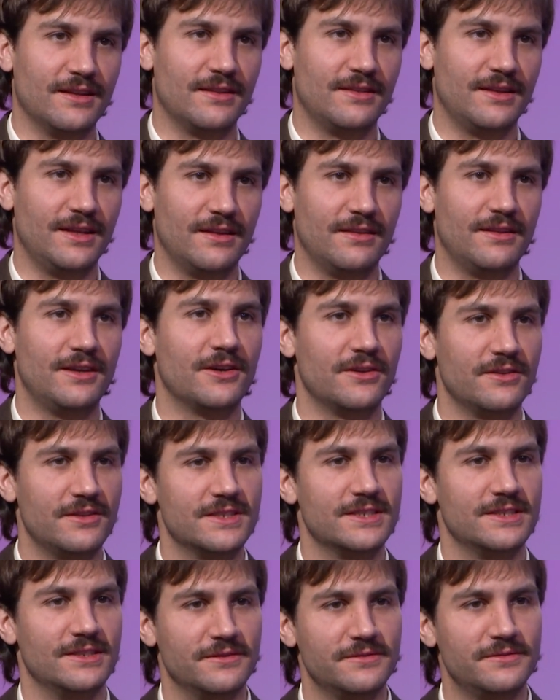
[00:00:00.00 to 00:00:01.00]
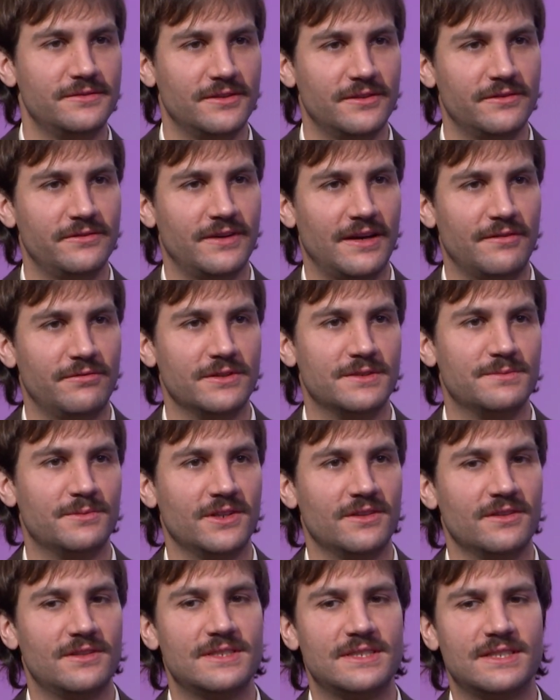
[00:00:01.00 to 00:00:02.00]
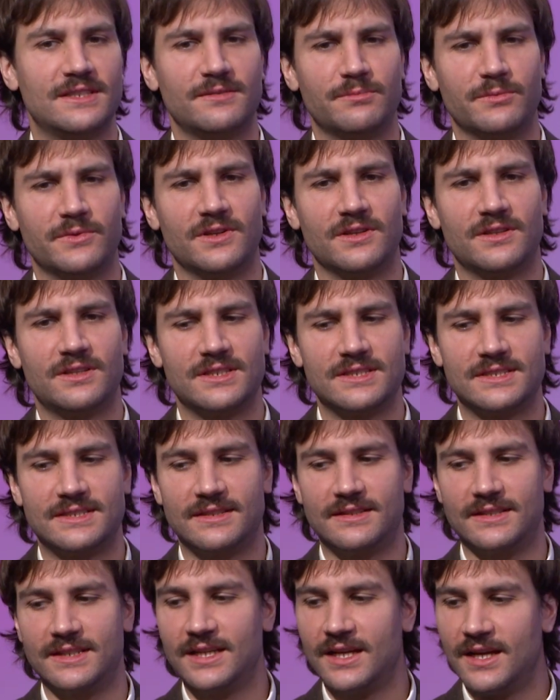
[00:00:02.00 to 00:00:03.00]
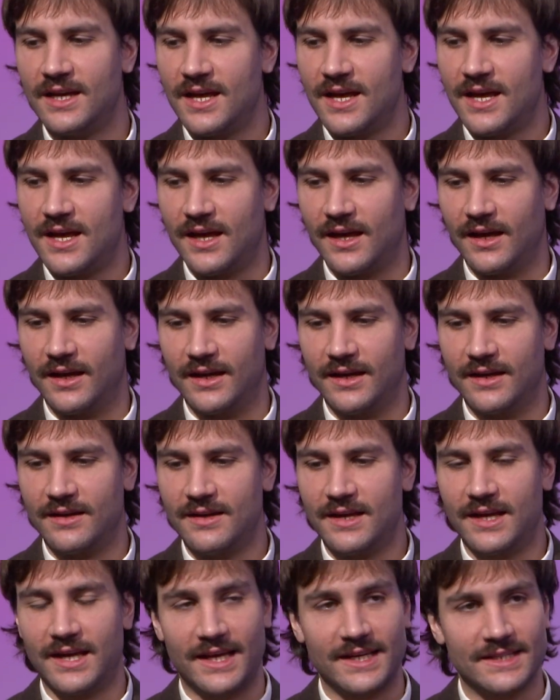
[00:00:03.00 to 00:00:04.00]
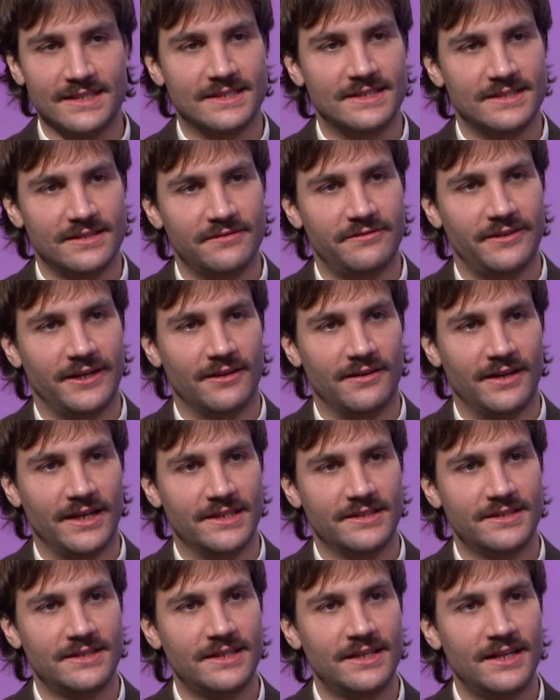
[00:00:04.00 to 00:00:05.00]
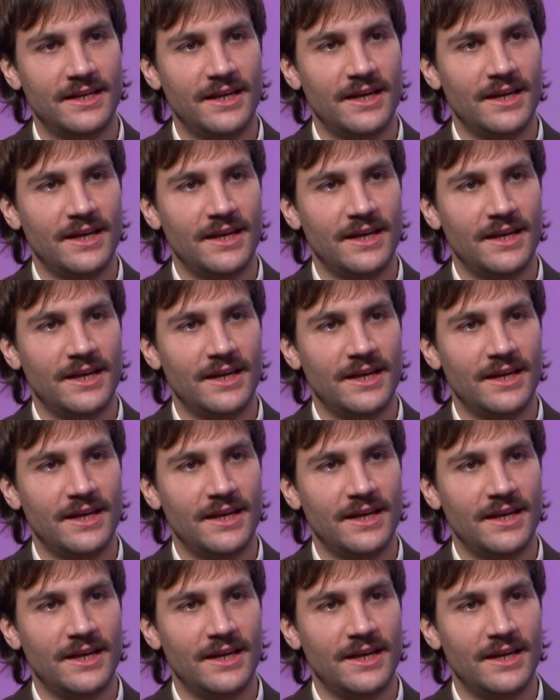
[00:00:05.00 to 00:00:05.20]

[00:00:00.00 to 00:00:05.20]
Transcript: the condition of average monotonicity is violated.